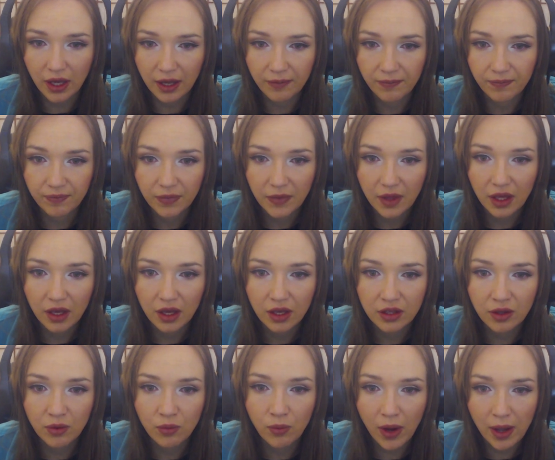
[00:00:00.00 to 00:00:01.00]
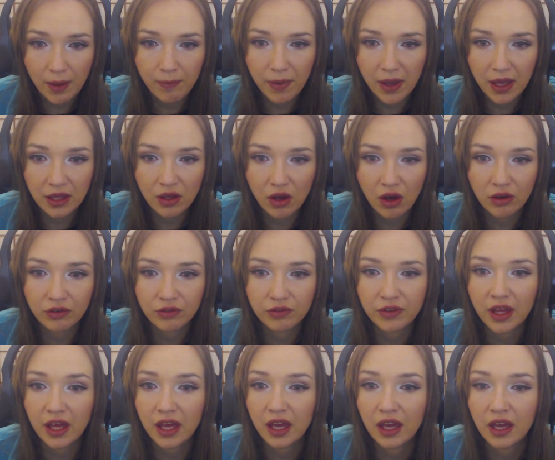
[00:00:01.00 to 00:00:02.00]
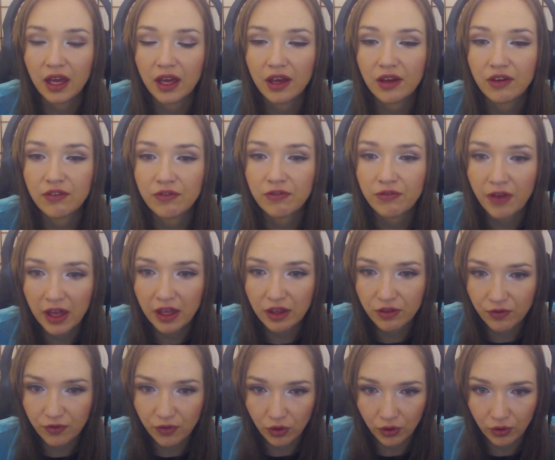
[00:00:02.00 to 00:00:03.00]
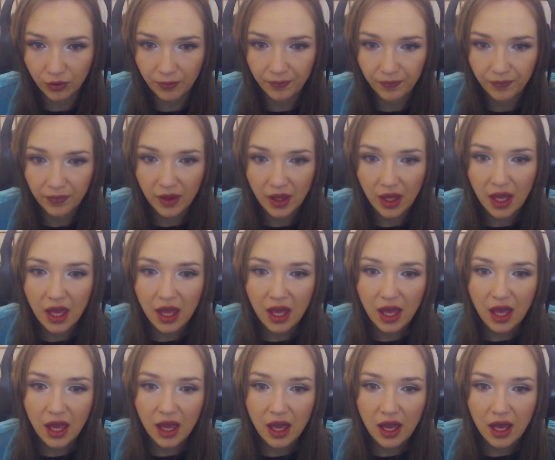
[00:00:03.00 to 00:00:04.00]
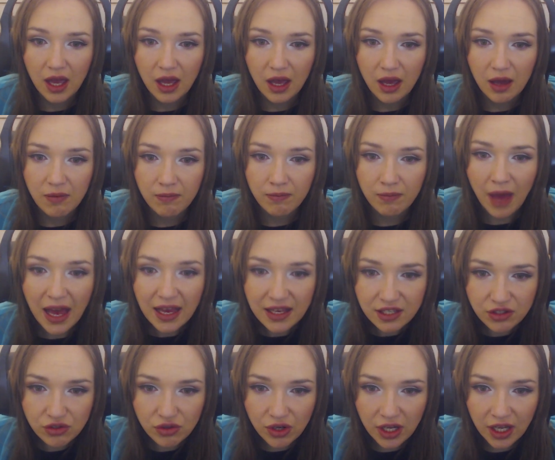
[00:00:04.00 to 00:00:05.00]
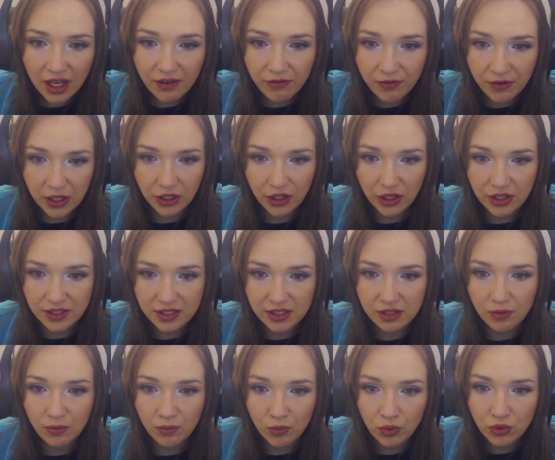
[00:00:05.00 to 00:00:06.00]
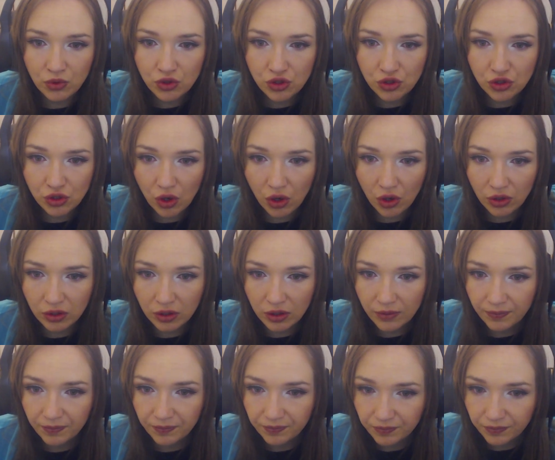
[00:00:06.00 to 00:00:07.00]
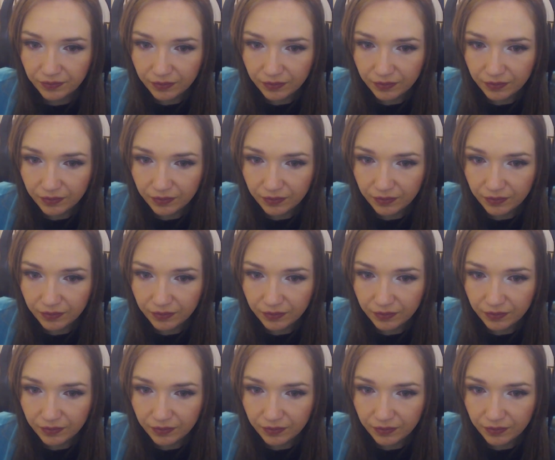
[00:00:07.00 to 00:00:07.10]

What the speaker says: Okay, the weapon of the faithful. Mastering Aphelios Moonstone